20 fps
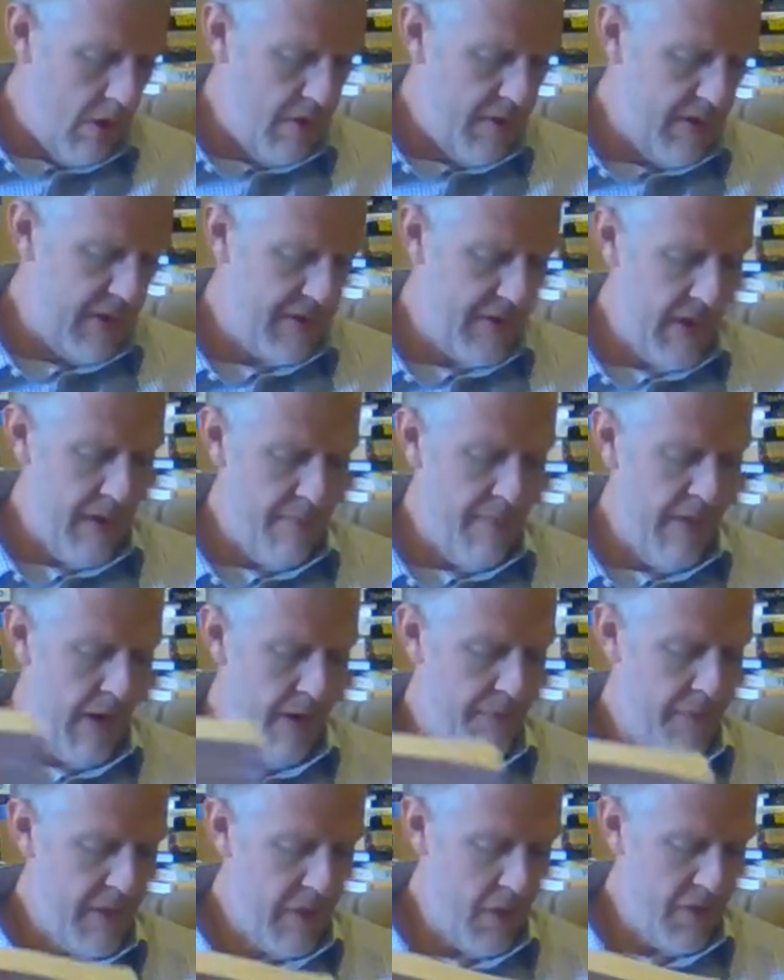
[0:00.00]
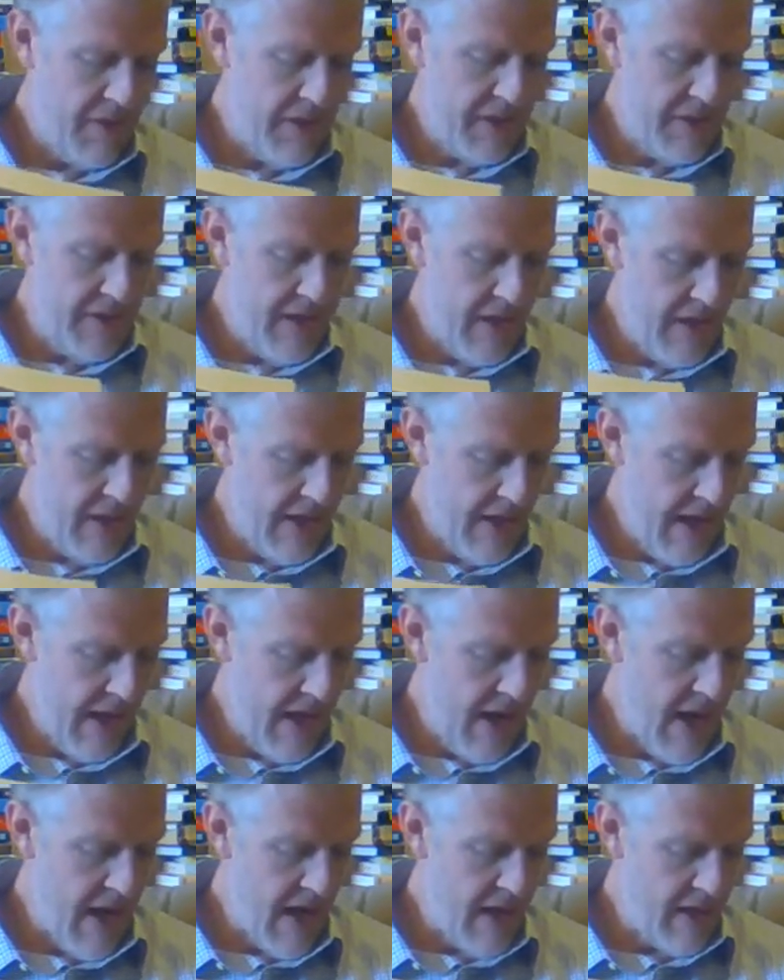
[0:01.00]
Six, uh, footnote six
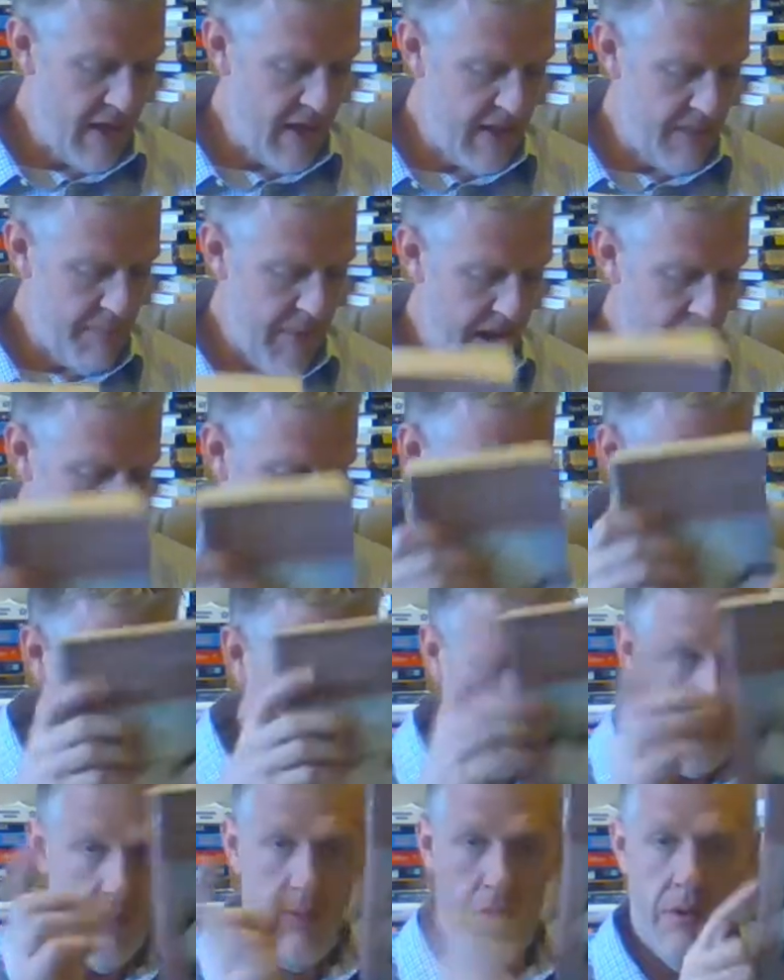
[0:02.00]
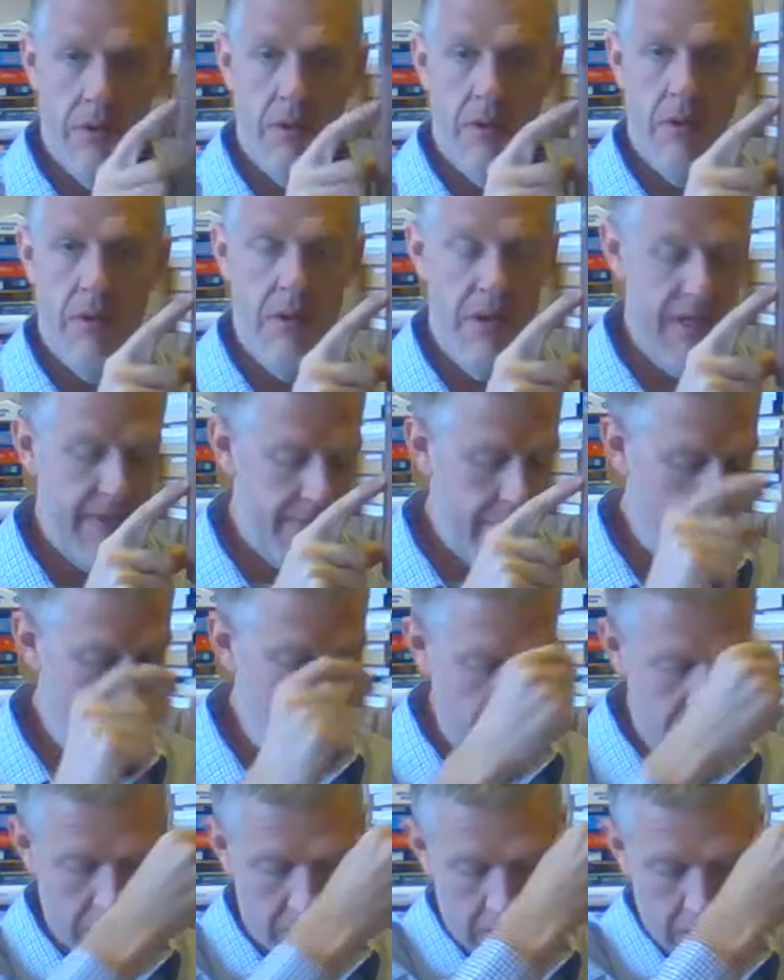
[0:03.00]
ninety-eight is back to this
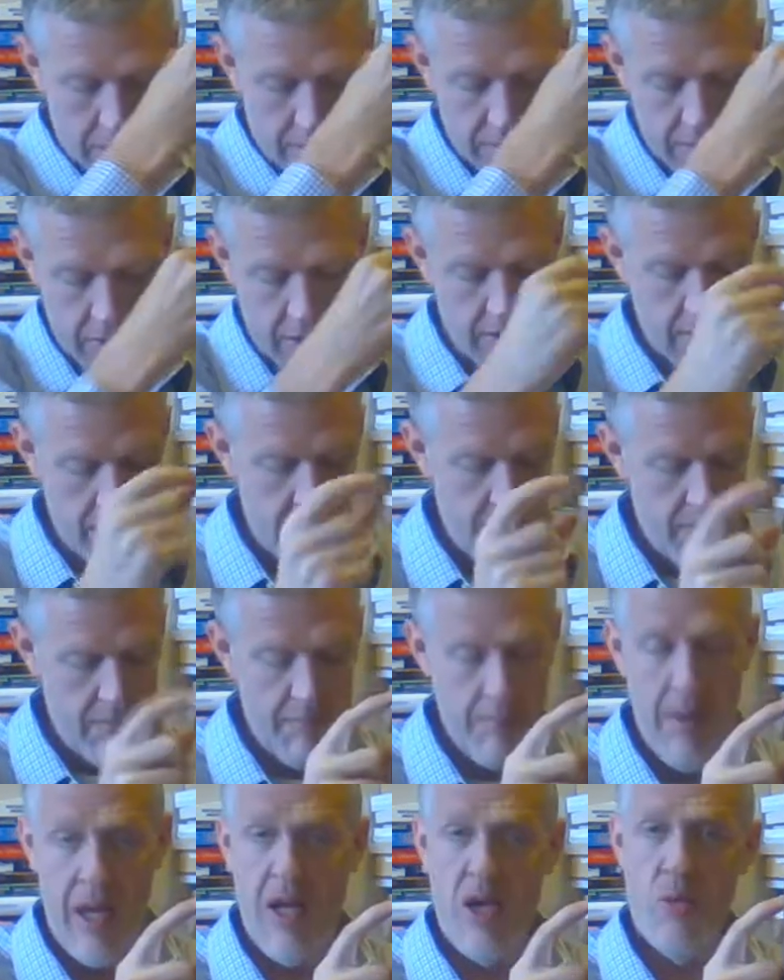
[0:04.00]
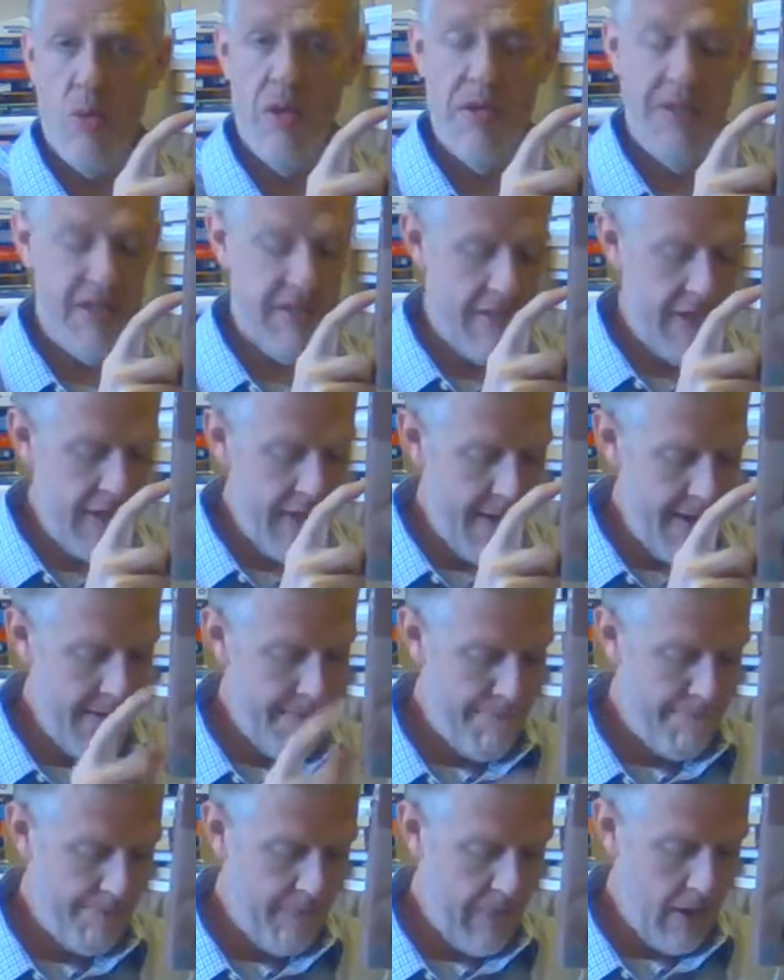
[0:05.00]
version, page one
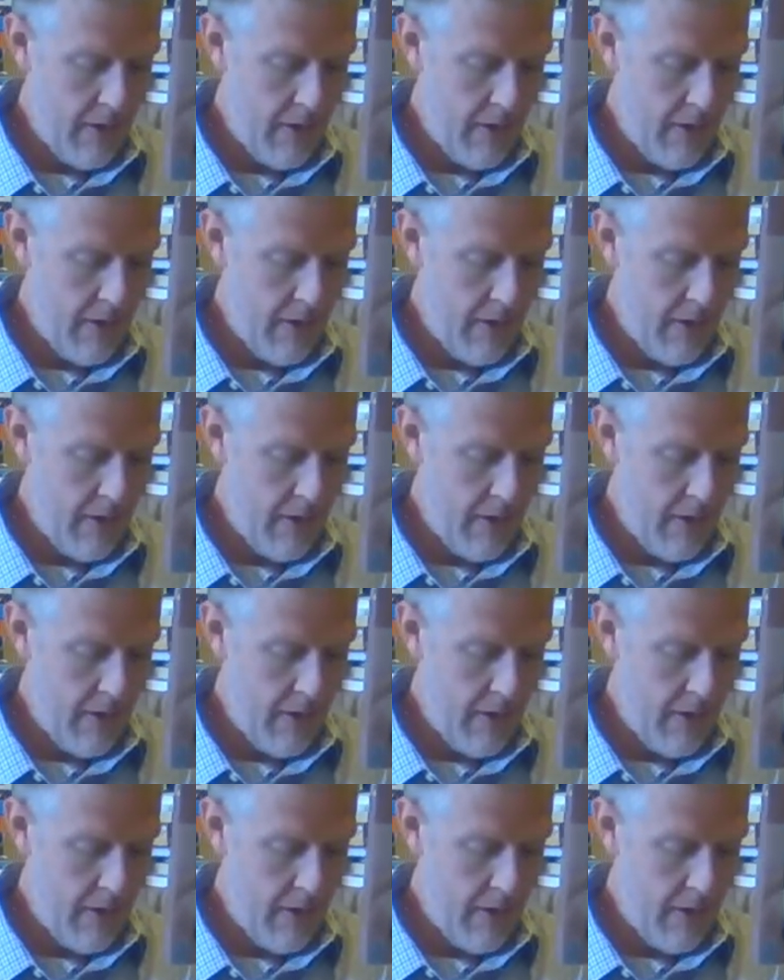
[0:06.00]
sixty-nine.